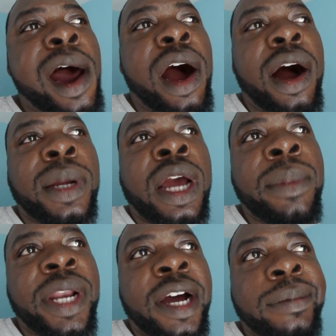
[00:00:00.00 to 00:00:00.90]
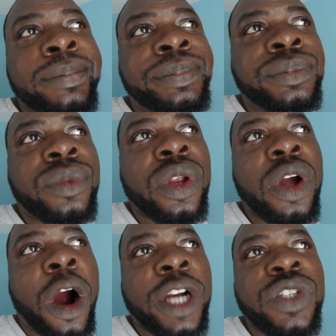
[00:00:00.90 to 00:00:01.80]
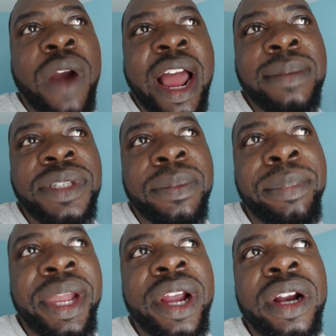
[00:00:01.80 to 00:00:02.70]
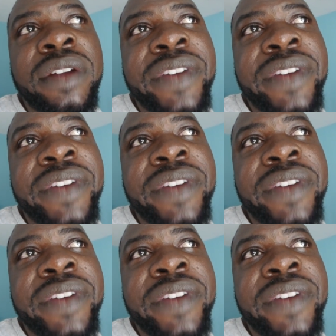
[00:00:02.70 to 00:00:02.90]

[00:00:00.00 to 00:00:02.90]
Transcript: uh, coming up, Arch Rhymes and Beer